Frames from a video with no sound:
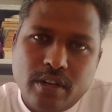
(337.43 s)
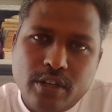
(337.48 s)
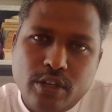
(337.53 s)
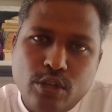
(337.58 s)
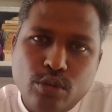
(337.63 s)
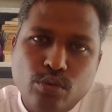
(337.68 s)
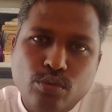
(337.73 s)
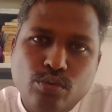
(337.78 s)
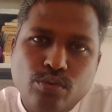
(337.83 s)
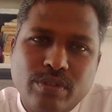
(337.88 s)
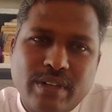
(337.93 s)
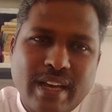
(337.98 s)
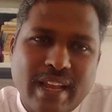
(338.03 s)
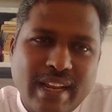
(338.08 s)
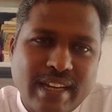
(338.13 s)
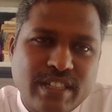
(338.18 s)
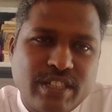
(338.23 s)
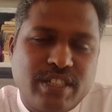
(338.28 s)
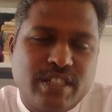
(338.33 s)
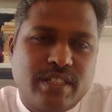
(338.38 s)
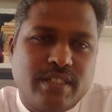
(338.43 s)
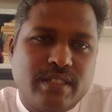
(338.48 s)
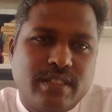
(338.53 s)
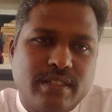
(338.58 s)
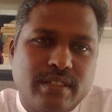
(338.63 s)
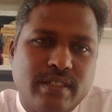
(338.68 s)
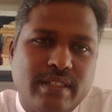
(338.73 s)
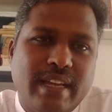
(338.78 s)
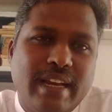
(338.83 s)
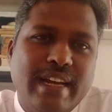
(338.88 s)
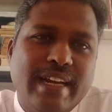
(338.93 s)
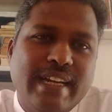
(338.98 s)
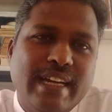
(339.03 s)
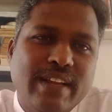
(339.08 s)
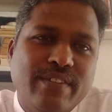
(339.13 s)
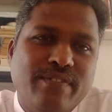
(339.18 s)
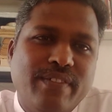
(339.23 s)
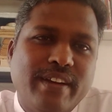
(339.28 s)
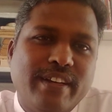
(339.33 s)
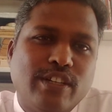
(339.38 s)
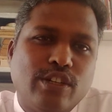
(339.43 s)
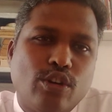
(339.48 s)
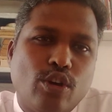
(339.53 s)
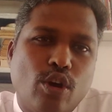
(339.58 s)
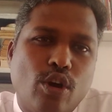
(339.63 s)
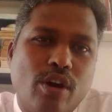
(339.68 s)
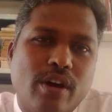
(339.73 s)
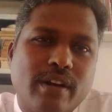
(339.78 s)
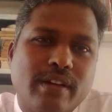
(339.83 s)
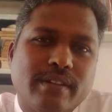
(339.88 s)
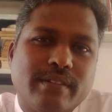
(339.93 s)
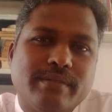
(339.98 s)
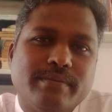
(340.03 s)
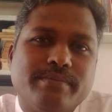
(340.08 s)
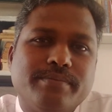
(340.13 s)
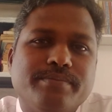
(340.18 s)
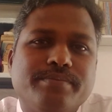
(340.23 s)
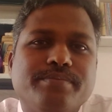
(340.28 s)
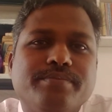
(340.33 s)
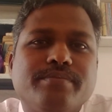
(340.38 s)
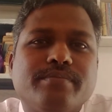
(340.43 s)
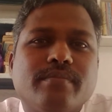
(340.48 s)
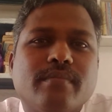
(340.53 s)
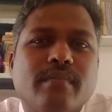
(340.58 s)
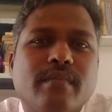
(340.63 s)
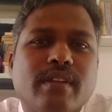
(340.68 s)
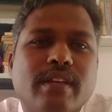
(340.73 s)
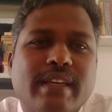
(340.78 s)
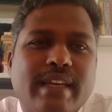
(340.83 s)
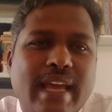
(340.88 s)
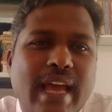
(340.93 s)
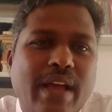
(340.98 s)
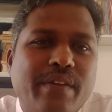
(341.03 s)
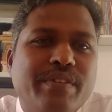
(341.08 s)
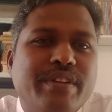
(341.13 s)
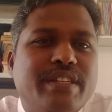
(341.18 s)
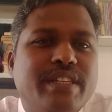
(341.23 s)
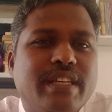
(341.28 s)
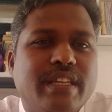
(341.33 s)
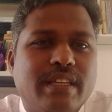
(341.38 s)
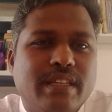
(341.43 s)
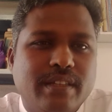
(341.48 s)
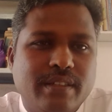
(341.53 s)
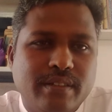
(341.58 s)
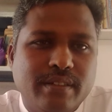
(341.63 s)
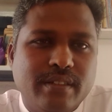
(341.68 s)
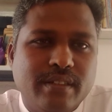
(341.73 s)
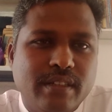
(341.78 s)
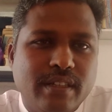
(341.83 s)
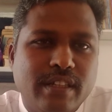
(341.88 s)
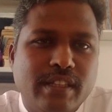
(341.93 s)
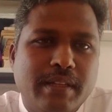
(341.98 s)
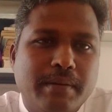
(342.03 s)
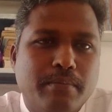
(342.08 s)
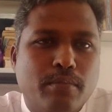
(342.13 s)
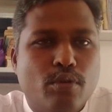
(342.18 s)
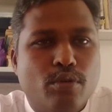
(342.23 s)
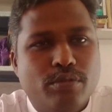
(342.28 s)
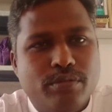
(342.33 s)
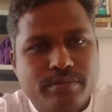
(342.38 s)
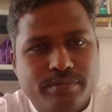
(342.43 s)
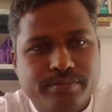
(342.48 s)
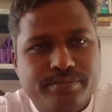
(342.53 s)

to correct any defect or cavity in the bone.